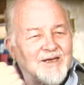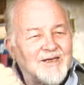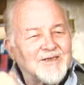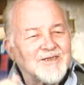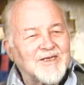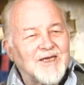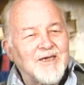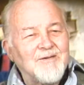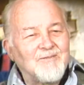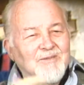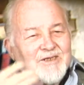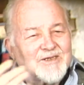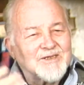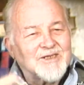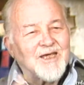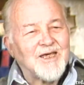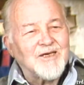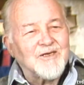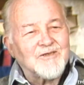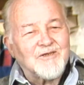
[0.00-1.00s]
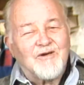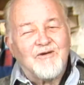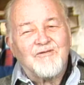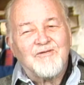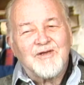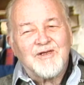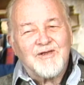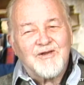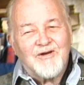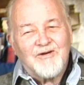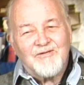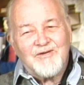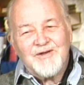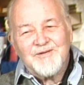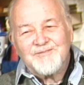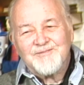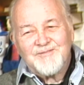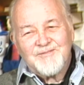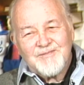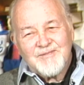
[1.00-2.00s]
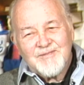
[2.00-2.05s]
the same mistakes over and over.